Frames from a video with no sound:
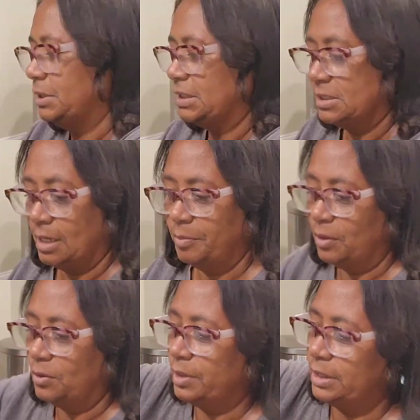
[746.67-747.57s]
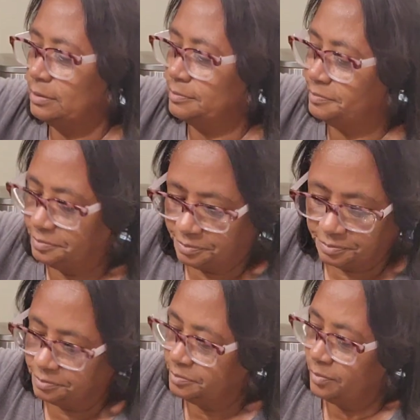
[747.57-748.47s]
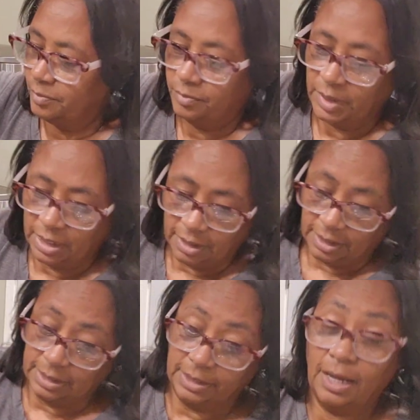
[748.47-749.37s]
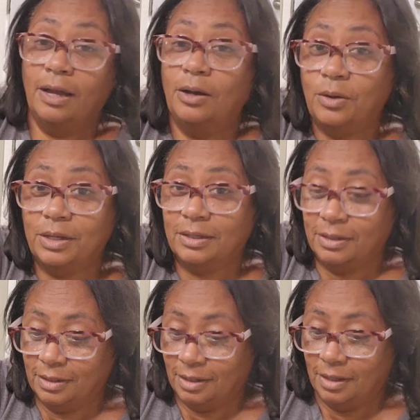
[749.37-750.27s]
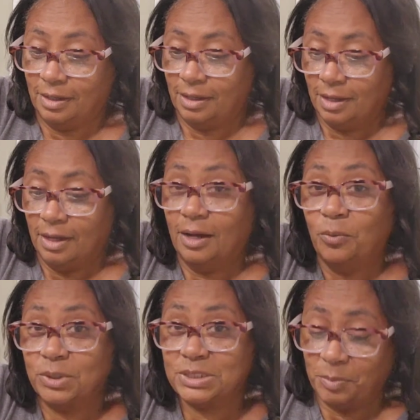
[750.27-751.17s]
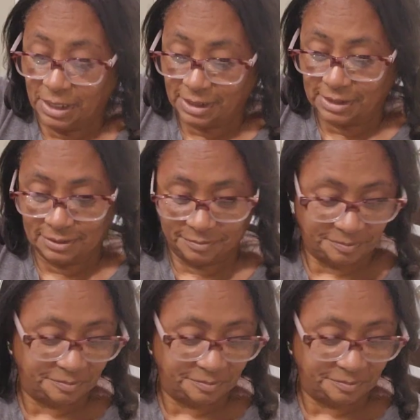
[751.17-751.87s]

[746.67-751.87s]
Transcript: Put the top on and now I want to plug it.